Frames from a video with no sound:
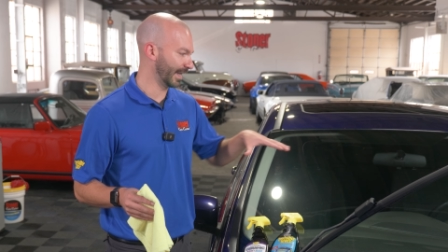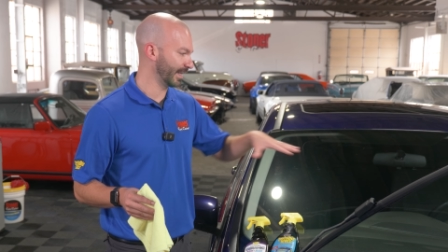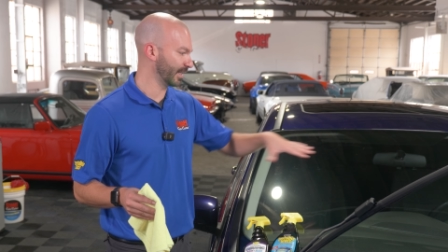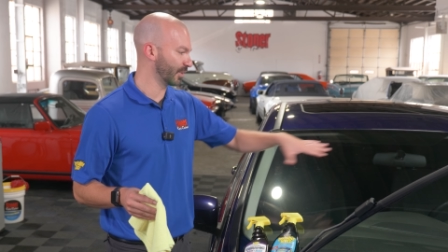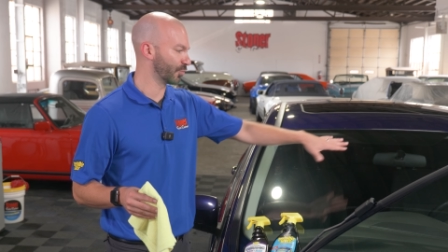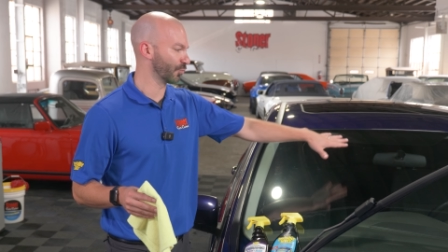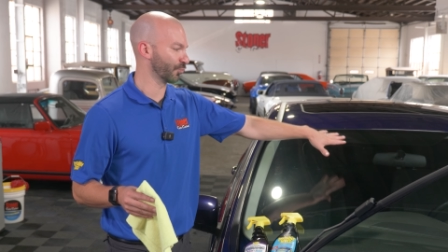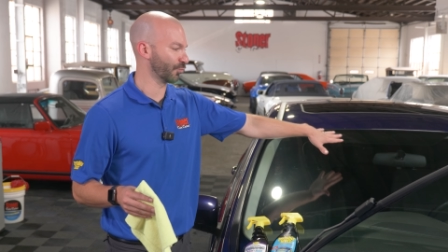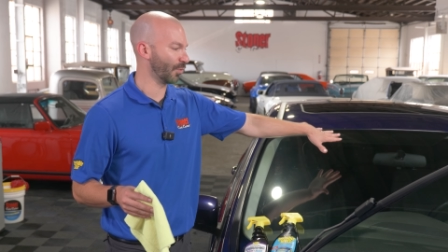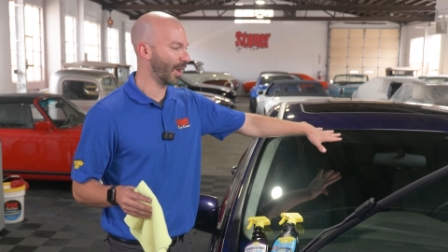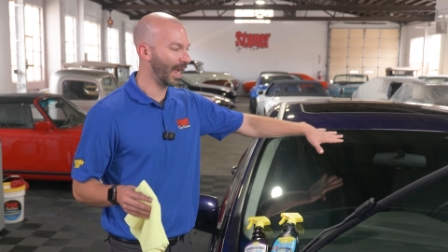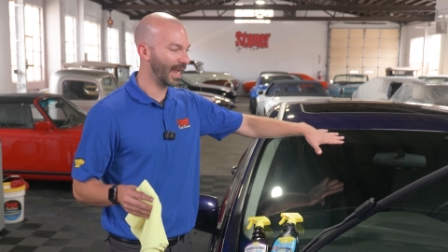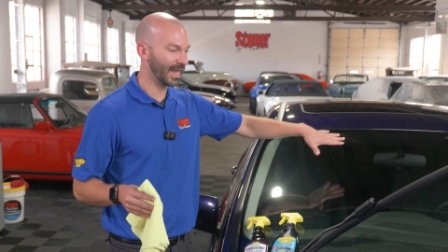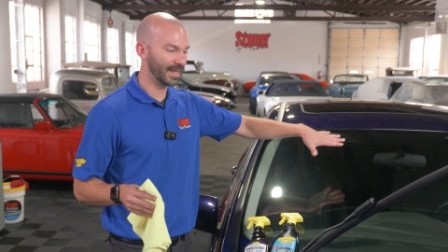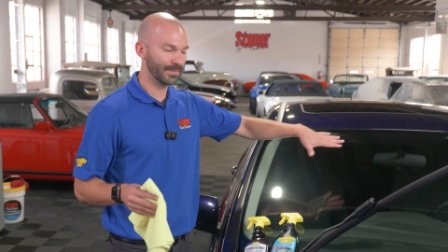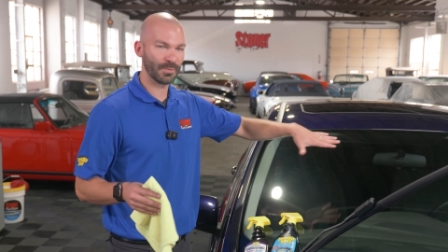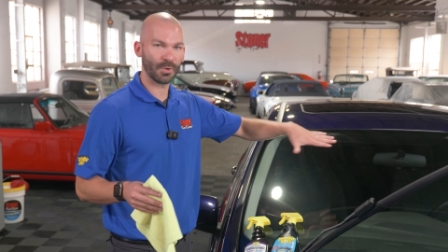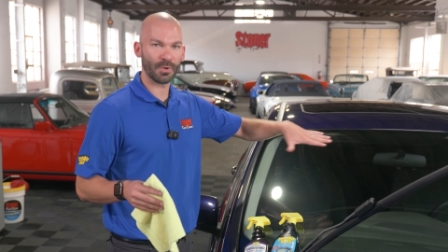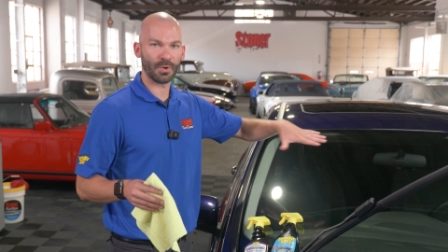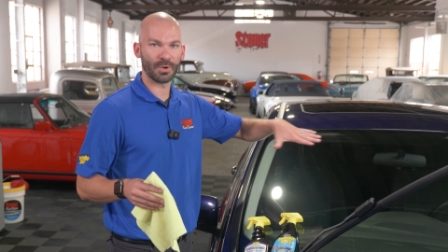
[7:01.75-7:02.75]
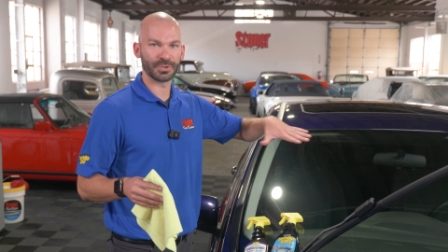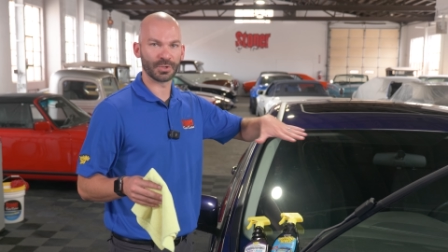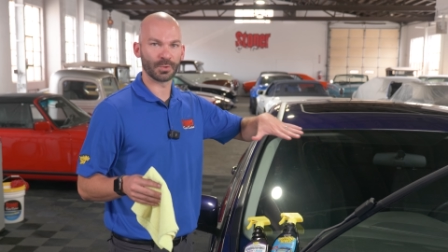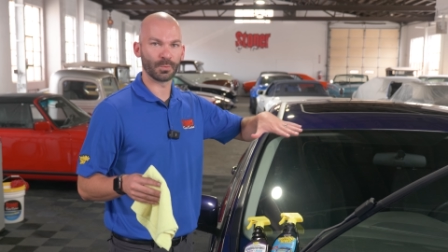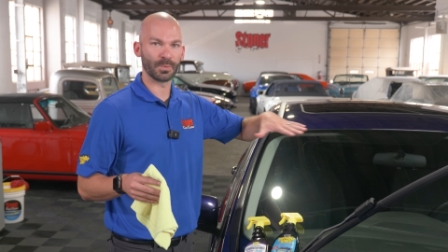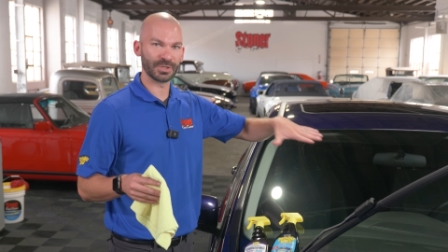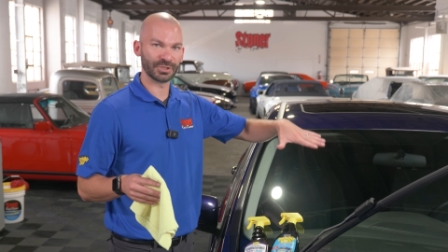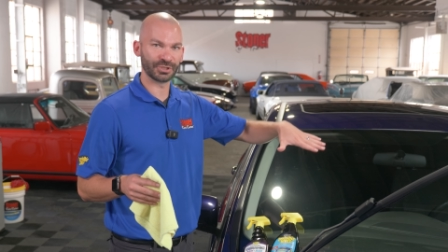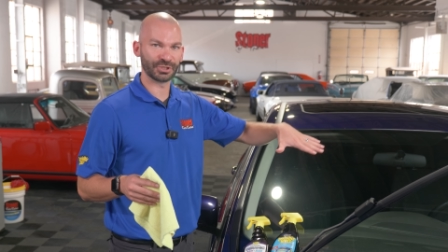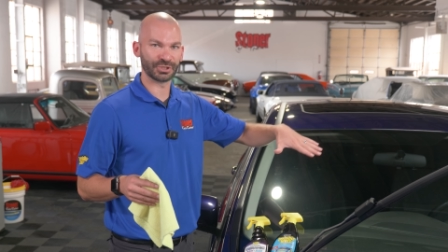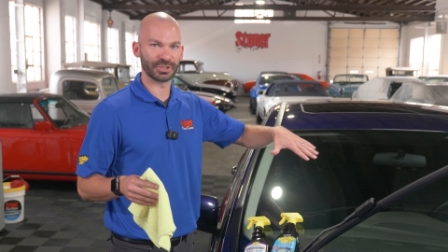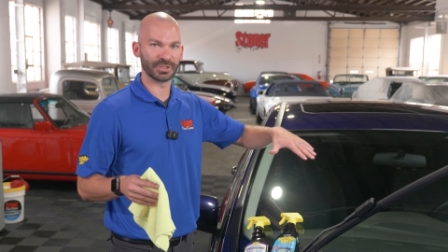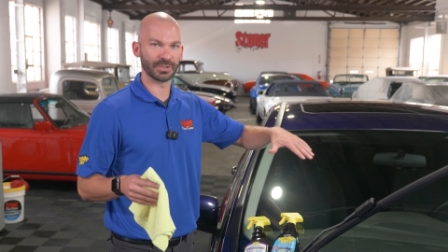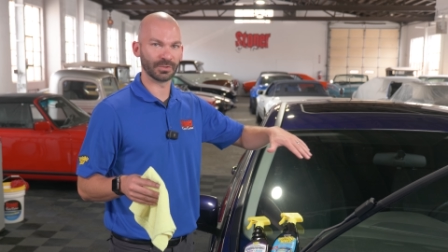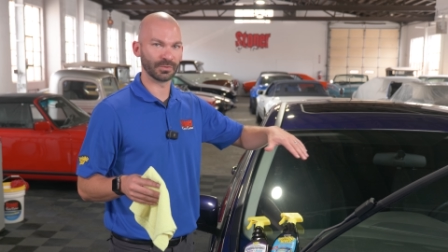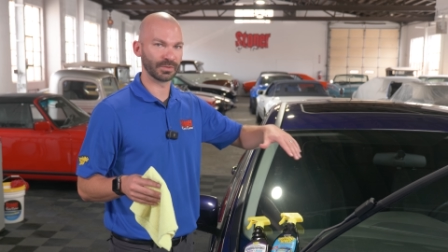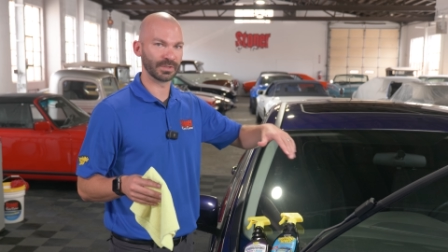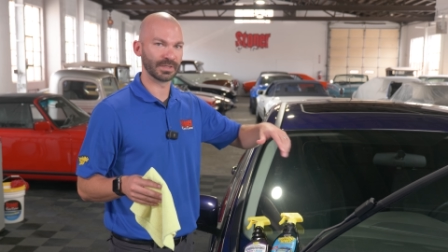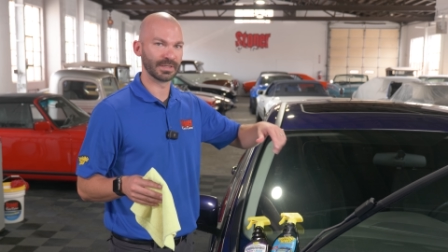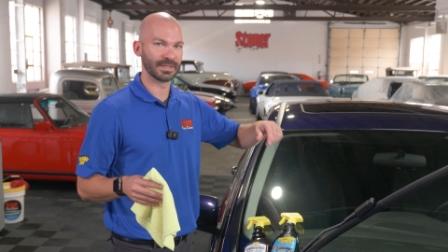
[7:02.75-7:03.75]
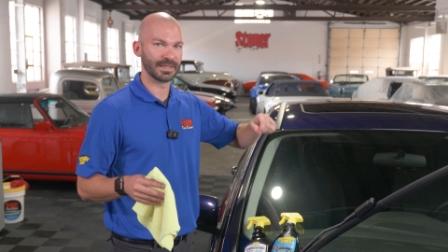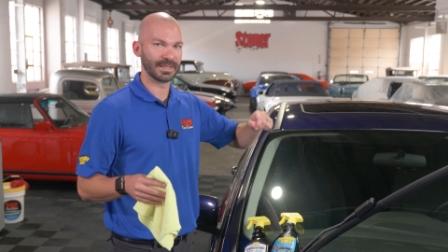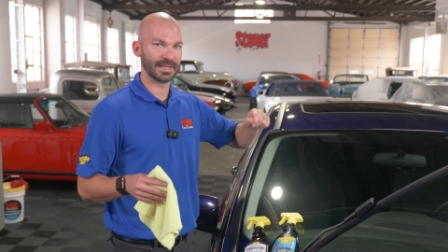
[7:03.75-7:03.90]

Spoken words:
Any grime on your windshield